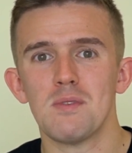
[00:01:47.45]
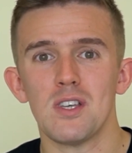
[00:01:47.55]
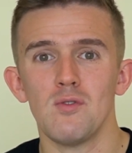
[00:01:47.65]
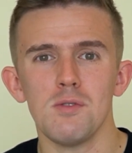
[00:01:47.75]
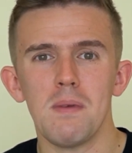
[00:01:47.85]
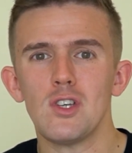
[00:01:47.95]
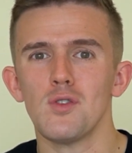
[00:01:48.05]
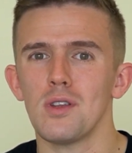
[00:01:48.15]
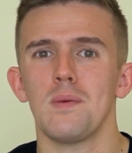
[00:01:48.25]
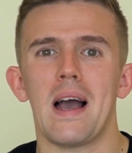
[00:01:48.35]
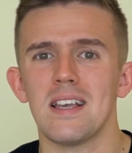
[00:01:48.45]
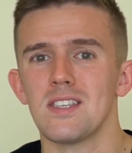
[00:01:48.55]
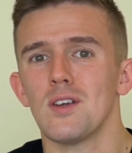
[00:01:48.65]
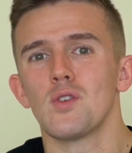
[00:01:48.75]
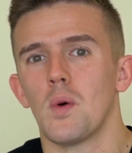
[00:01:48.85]
So just make sure that you
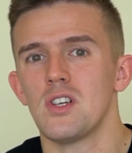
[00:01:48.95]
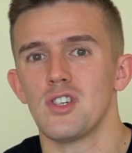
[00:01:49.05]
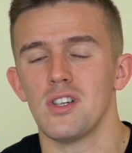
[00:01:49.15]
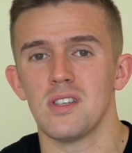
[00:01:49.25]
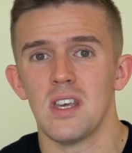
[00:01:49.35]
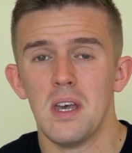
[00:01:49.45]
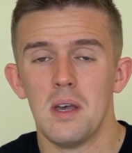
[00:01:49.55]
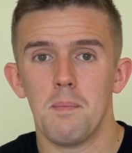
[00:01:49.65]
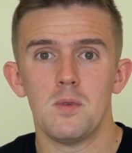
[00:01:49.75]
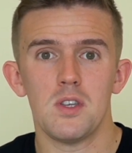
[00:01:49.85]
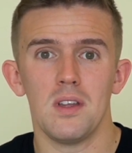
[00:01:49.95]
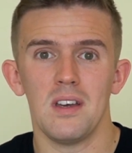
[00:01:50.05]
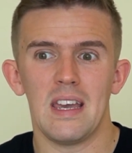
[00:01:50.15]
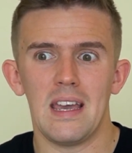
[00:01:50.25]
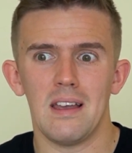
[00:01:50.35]
ask those questions so
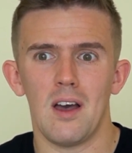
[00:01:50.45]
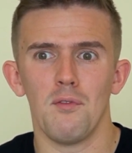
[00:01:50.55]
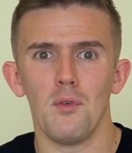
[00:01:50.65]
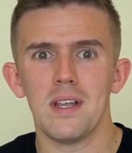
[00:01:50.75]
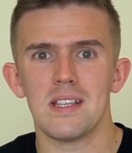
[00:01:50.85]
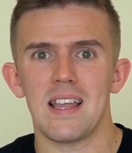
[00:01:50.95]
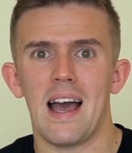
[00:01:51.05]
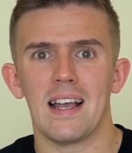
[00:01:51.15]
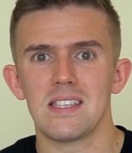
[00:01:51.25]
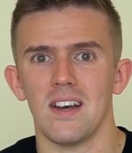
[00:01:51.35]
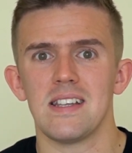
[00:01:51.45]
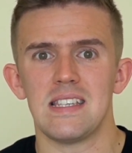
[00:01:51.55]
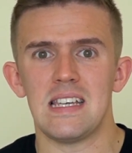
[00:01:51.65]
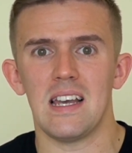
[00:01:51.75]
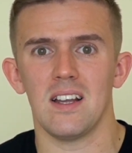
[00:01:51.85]
that it avoids that
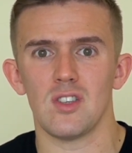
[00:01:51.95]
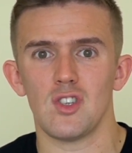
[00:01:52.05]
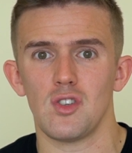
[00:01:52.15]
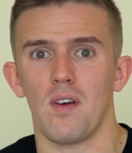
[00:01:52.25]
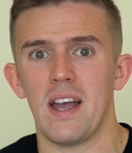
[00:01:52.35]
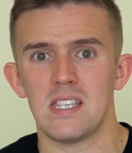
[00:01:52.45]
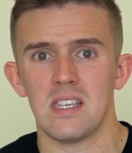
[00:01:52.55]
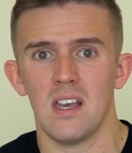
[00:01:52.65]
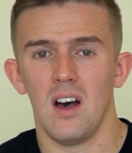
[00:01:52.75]
anxiety and stress